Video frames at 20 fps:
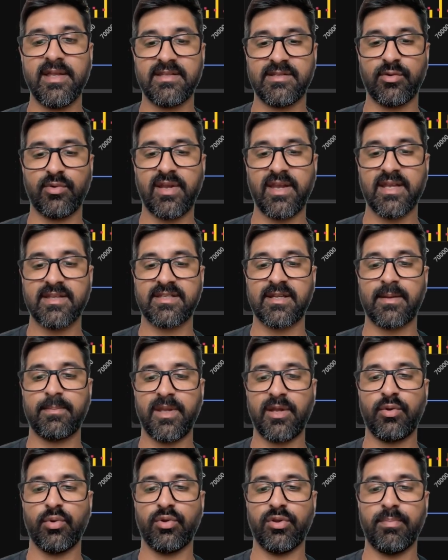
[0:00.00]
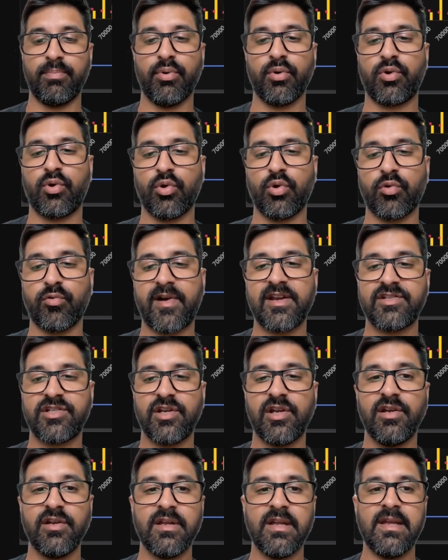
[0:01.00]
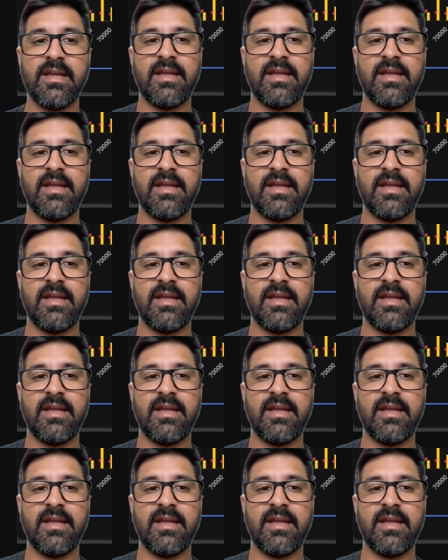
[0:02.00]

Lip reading: is looking at something called the put-call ratio.